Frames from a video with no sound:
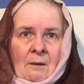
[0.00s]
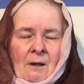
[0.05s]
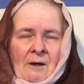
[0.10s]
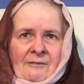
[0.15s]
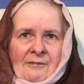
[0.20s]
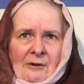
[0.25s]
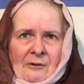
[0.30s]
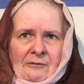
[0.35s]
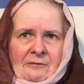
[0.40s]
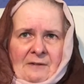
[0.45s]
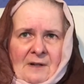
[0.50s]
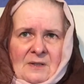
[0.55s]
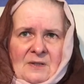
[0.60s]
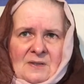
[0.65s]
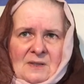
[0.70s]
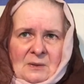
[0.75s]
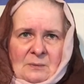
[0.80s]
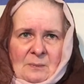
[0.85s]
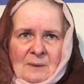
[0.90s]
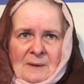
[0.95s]
I felt
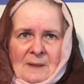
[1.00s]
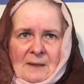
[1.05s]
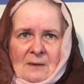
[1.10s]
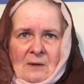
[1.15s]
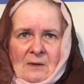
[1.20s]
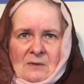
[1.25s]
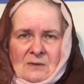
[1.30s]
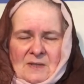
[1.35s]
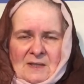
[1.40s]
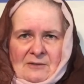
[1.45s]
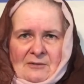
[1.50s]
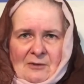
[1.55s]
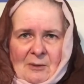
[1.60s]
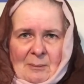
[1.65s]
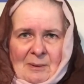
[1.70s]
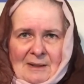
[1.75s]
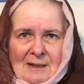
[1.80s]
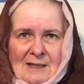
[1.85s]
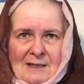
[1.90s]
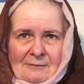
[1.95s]
flustered when he'd asked if I
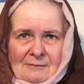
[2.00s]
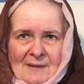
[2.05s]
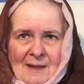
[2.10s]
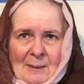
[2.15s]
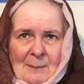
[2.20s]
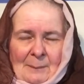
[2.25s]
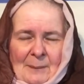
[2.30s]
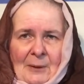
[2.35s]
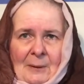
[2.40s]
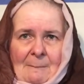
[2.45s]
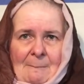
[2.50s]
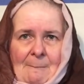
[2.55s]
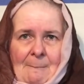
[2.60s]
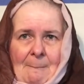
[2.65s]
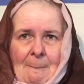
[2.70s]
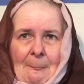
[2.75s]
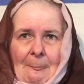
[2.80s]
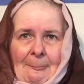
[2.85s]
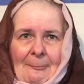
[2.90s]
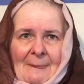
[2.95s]
believed that, but
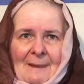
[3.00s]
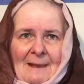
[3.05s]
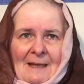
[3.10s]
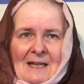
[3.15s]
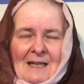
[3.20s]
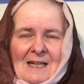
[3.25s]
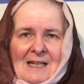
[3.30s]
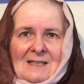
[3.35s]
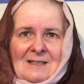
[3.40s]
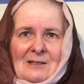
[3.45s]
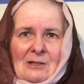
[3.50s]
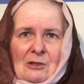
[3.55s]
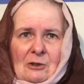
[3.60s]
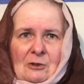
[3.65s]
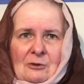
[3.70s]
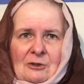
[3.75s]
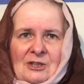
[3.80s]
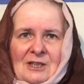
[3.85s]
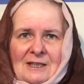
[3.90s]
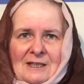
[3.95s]
as I
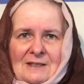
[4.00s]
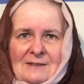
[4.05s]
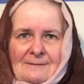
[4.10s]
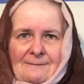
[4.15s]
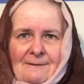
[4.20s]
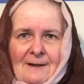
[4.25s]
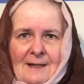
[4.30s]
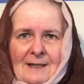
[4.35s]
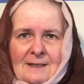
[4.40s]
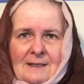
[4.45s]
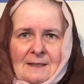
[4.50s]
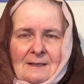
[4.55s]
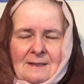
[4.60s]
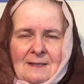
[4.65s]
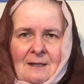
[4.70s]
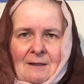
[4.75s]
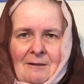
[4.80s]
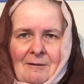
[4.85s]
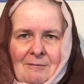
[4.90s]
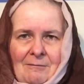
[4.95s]
looked at his
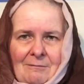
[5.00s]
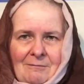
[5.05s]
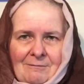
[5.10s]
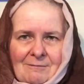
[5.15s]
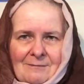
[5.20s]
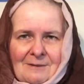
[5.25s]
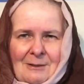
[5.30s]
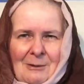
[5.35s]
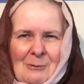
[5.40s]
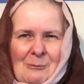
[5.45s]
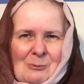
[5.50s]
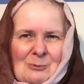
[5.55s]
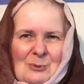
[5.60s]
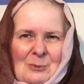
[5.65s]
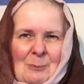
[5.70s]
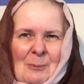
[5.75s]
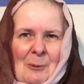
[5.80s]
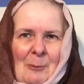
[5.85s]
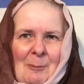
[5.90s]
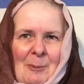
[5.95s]
face, that was
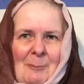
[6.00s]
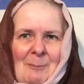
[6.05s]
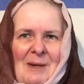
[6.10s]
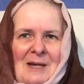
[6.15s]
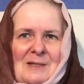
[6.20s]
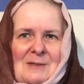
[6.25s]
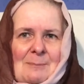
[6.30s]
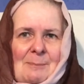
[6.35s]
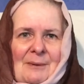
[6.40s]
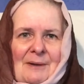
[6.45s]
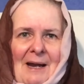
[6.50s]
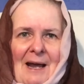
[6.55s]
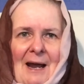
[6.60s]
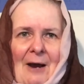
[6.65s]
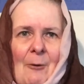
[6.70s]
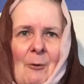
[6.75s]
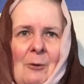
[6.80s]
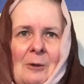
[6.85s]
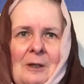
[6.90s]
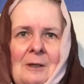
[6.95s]
a proper mess by
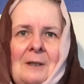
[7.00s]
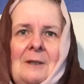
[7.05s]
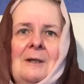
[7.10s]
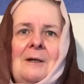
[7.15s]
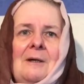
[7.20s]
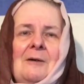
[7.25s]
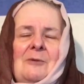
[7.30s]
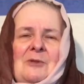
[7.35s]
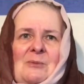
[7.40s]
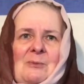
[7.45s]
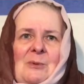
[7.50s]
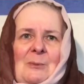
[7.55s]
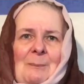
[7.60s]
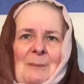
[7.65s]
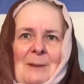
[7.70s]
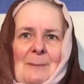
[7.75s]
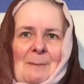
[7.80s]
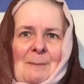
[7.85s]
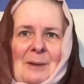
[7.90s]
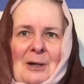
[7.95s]
now. It was a
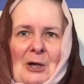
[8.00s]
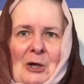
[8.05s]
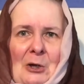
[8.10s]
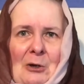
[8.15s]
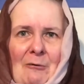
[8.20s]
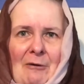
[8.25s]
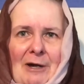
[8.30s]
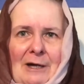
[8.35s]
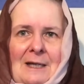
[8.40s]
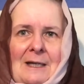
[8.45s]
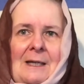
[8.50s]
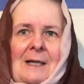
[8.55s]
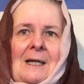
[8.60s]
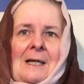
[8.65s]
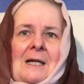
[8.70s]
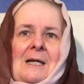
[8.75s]
bit blurry.